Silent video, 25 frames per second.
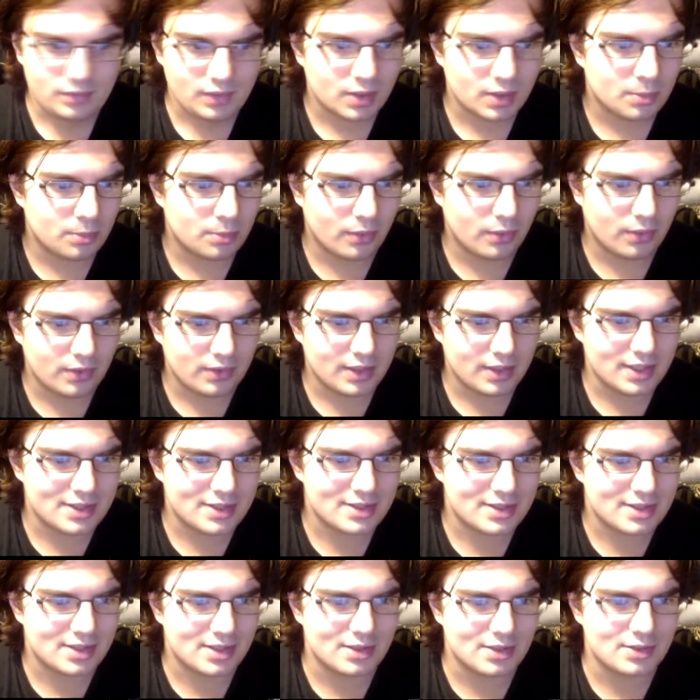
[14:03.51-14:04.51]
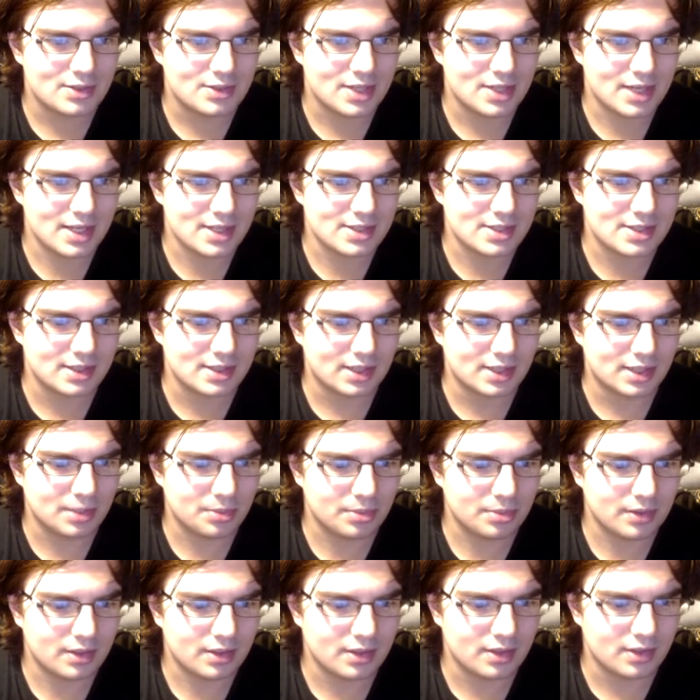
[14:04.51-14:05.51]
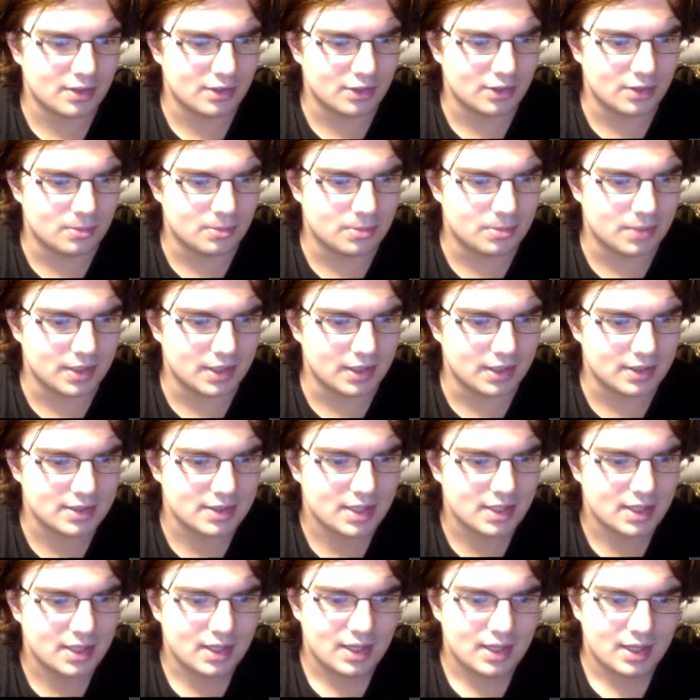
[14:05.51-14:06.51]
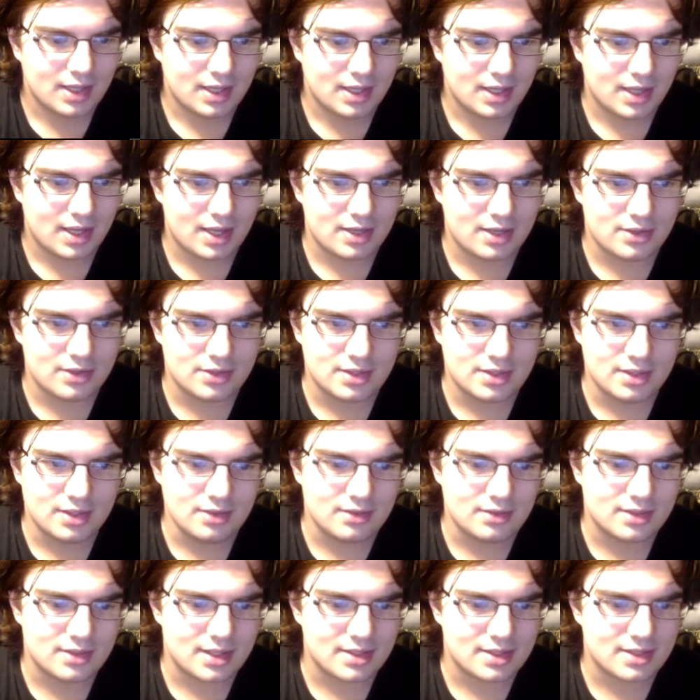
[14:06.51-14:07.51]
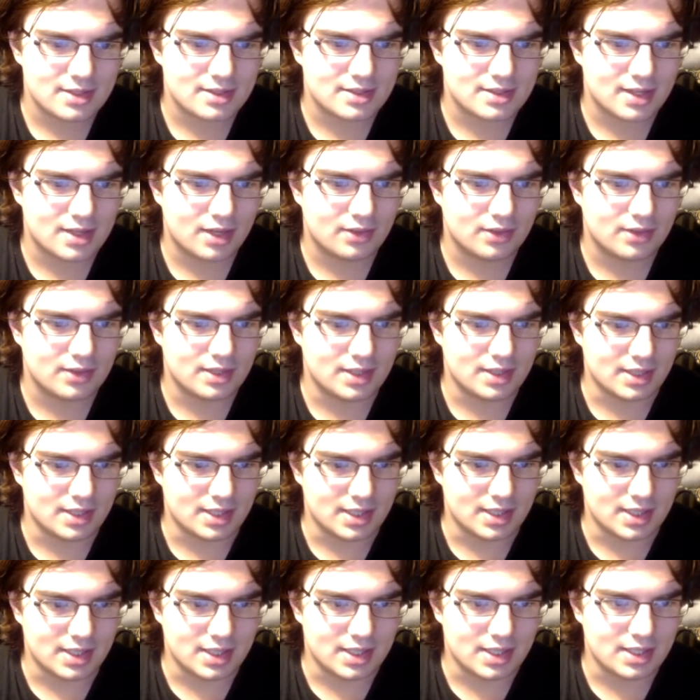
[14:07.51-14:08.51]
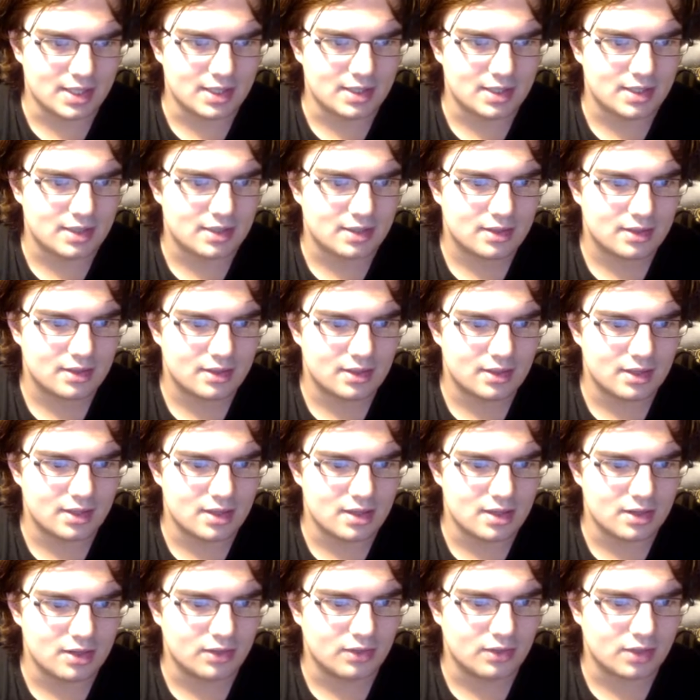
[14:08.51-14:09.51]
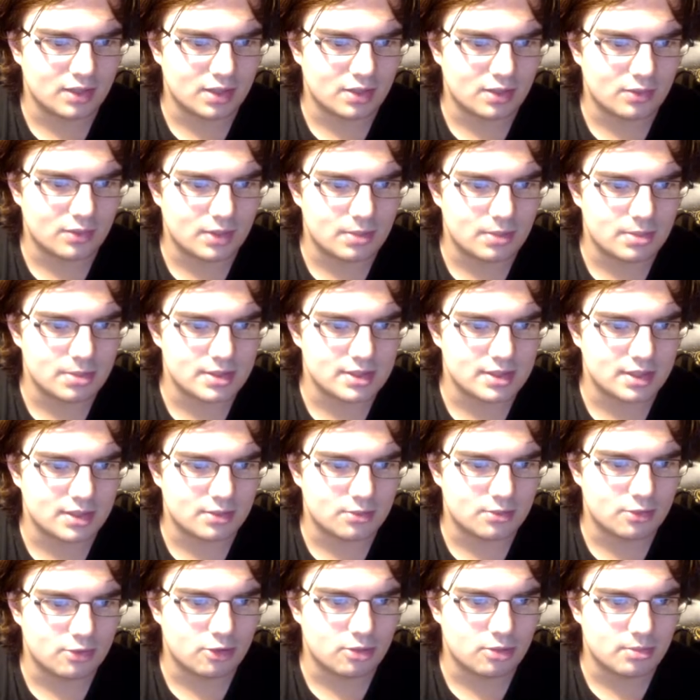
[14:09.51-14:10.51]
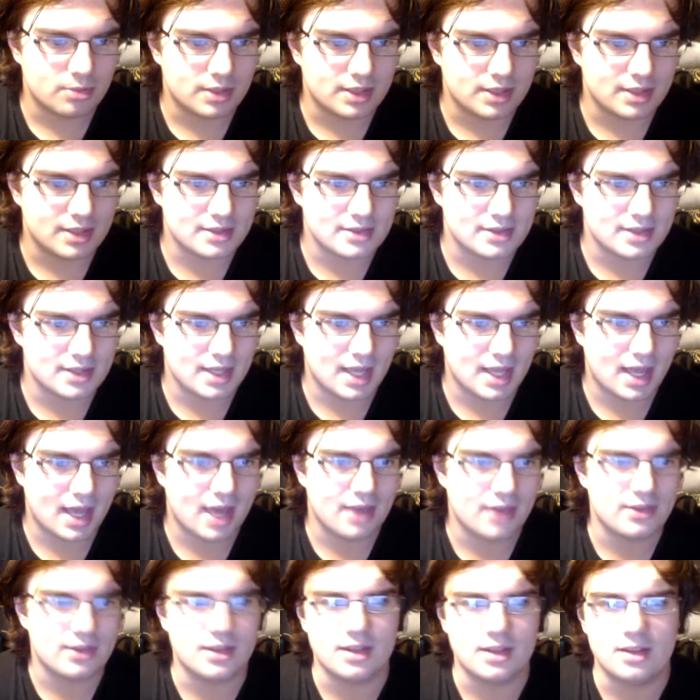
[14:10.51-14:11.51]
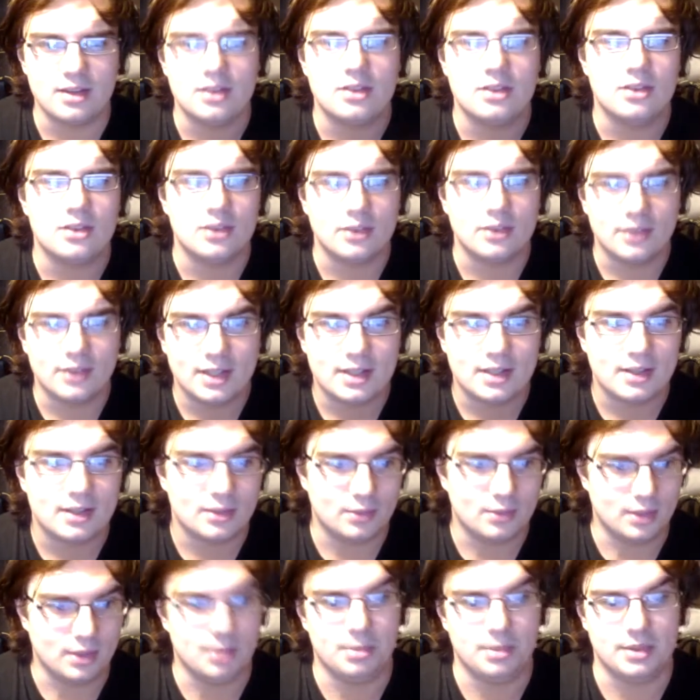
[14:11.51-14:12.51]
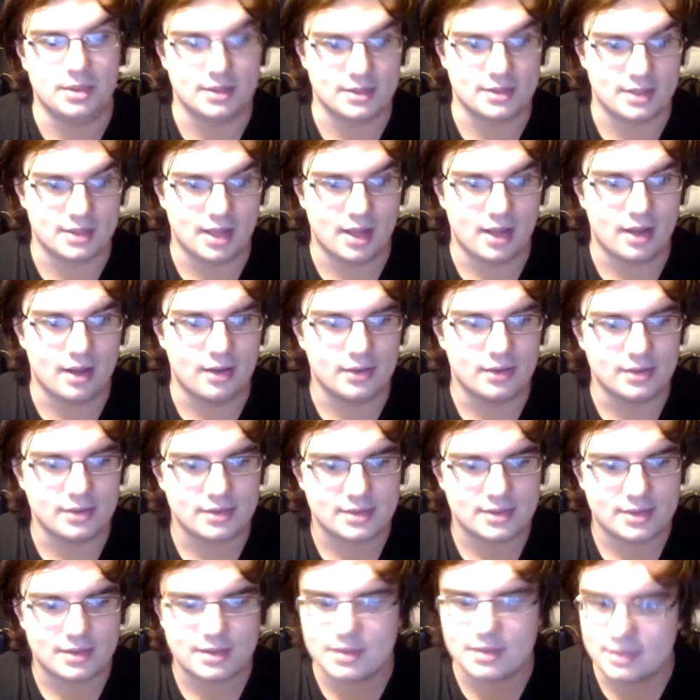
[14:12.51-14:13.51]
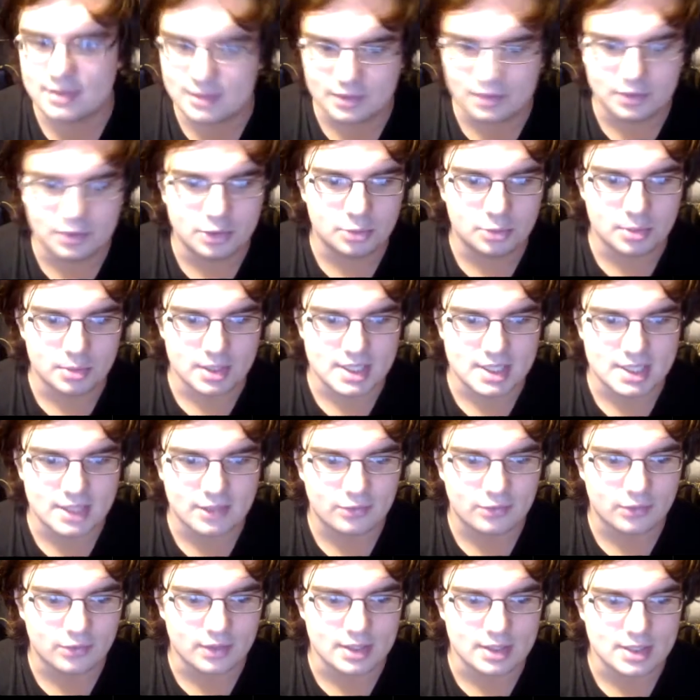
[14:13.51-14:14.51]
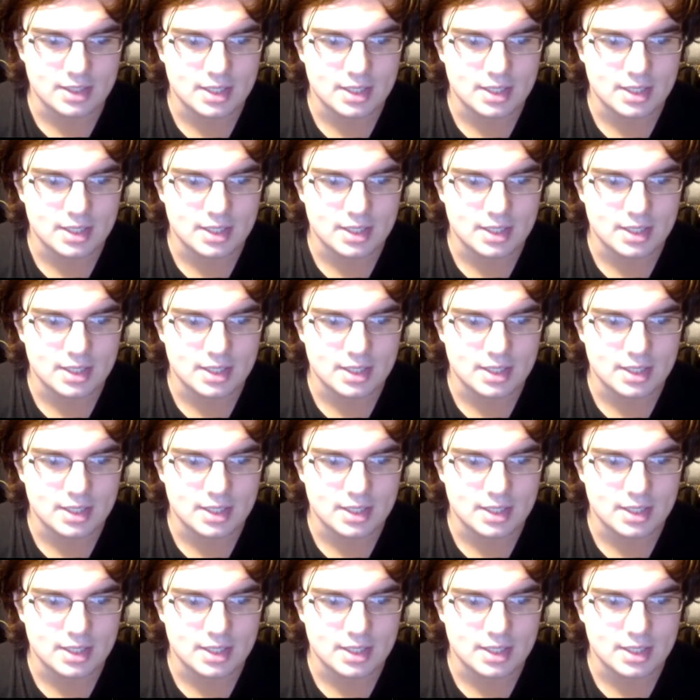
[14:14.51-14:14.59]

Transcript: Borderlands 2 changed it up a good bit, and you didn't necessarily need the Iridian weapons anymore because they have the Iridian weapons now. It's a little bit different.